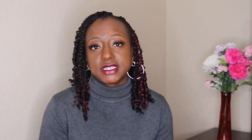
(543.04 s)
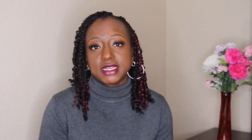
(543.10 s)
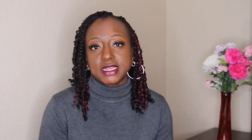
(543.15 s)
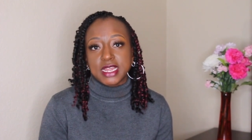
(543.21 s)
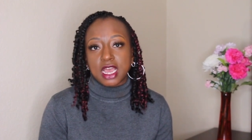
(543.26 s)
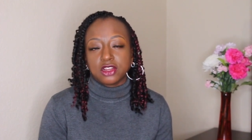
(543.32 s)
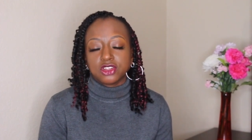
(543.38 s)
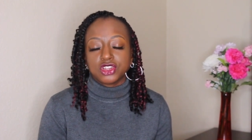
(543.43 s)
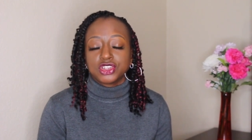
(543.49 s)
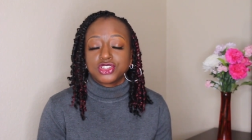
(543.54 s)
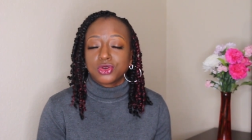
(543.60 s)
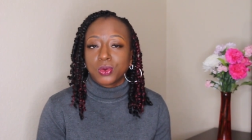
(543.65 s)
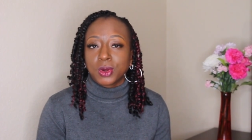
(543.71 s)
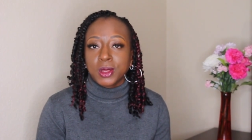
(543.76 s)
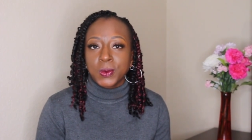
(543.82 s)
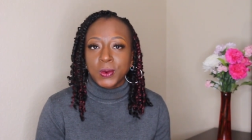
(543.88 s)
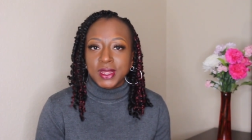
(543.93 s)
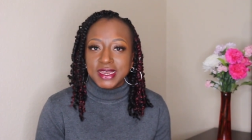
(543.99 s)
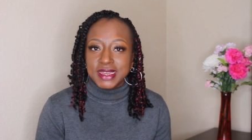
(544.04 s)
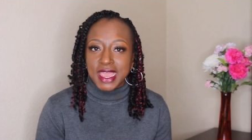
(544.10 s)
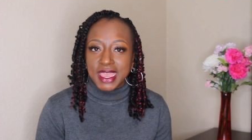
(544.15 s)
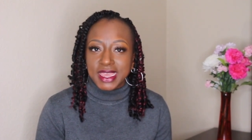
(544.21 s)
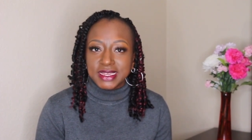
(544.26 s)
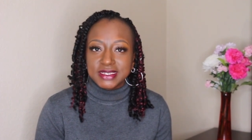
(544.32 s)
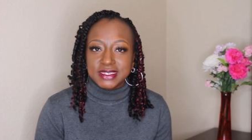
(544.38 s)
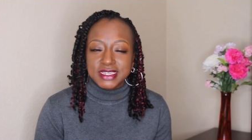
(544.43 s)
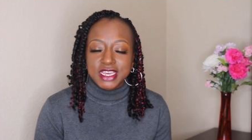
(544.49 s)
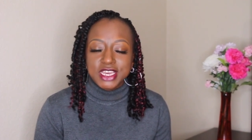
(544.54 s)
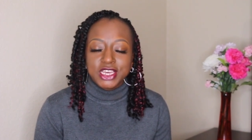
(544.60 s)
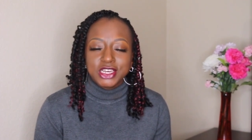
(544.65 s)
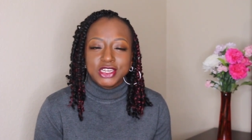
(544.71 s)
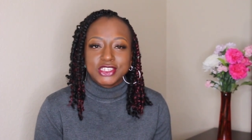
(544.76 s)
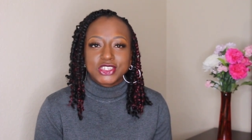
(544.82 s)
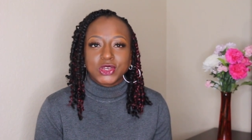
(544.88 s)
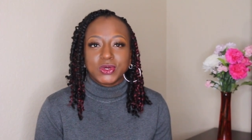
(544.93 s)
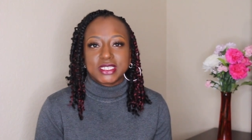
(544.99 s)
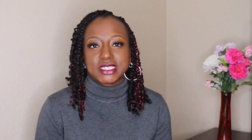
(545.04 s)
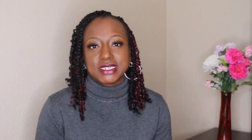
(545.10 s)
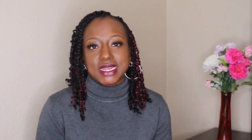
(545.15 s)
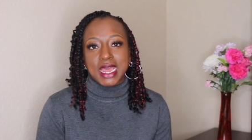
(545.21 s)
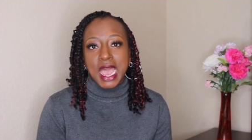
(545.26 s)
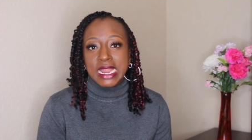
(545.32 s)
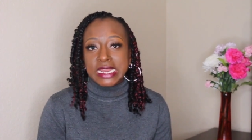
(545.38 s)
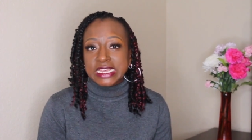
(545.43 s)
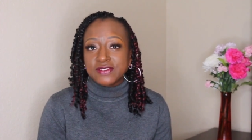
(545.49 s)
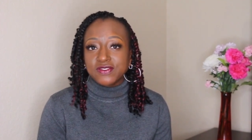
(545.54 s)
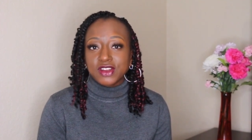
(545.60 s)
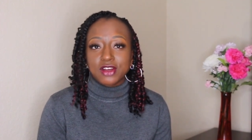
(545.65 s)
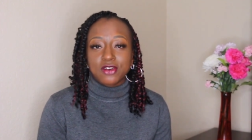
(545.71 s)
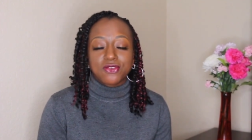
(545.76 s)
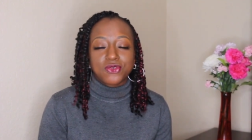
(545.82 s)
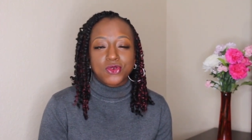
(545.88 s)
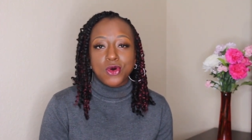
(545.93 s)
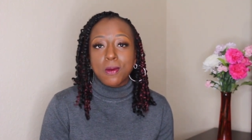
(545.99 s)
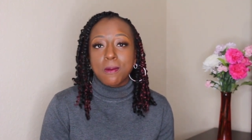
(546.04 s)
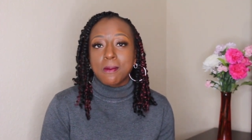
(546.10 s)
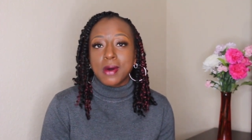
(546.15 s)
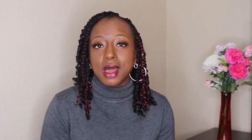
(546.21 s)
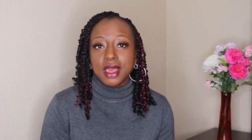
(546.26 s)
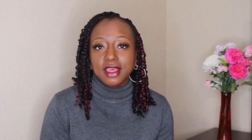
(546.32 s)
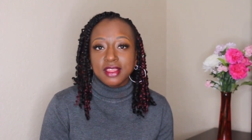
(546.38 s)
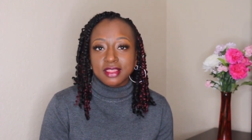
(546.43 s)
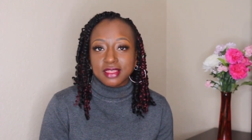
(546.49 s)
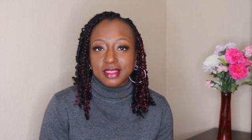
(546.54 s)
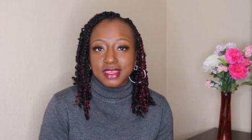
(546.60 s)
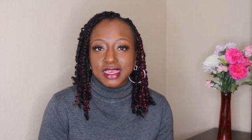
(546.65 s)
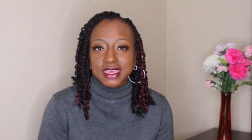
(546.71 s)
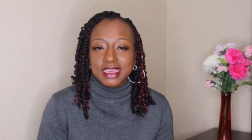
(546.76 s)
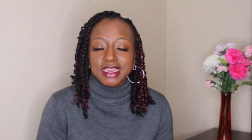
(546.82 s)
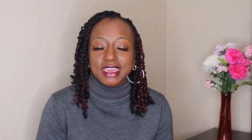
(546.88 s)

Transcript: it down to 21 days, so it's not even a full month.